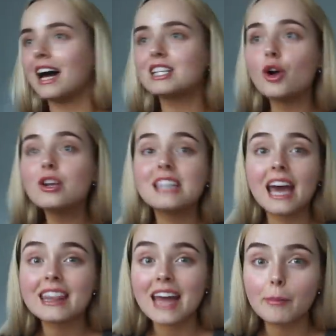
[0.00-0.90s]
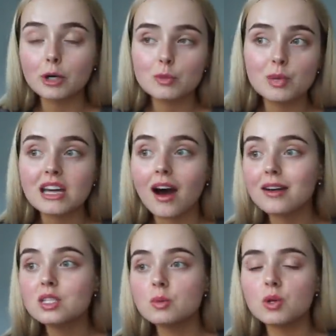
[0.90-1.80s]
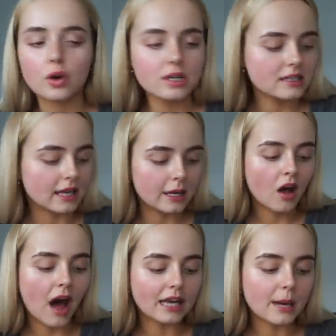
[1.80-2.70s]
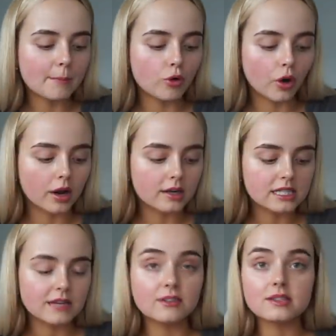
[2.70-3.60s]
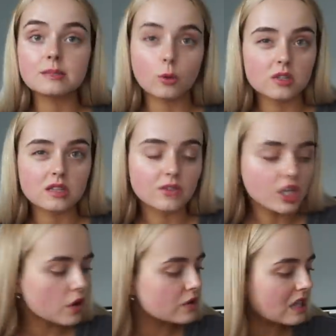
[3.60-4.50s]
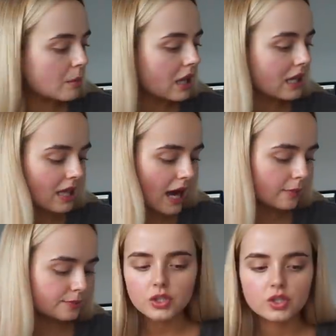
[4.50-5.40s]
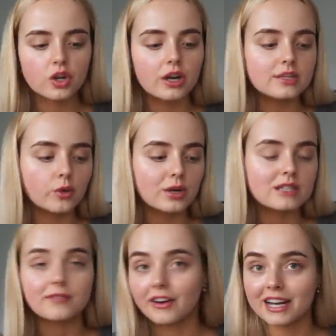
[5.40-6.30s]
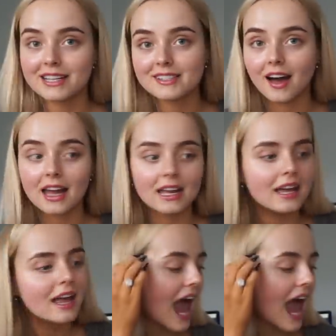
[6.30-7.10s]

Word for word: I don't get that much PR to be honest. Like I get product if it's a sponsored video or something like that. So it's always very exciting.